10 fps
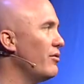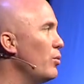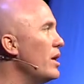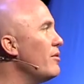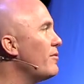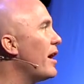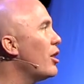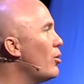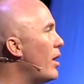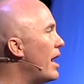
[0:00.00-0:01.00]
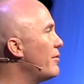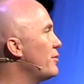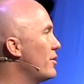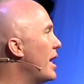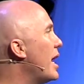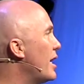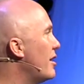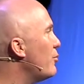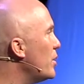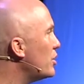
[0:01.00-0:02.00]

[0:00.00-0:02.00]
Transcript: if we follow after God and if we